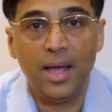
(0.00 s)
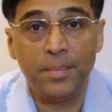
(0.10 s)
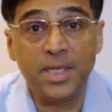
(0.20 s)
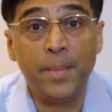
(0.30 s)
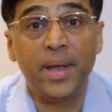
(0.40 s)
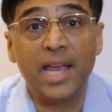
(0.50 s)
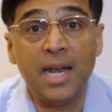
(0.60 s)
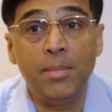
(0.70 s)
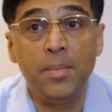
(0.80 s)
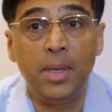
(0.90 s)
Upstep
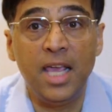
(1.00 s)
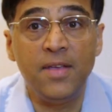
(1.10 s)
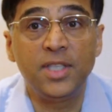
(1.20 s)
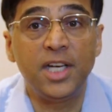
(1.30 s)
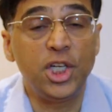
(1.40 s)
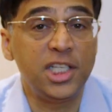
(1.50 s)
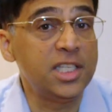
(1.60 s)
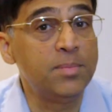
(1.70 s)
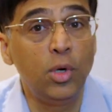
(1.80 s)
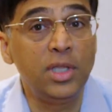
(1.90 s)
Academy believes that chess
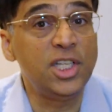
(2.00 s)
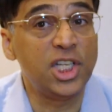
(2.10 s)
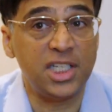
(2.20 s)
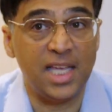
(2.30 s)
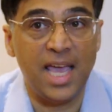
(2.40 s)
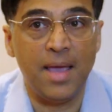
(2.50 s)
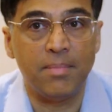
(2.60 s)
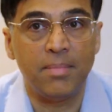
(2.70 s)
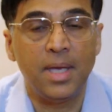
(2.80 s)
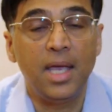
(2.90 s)
is more than just a game.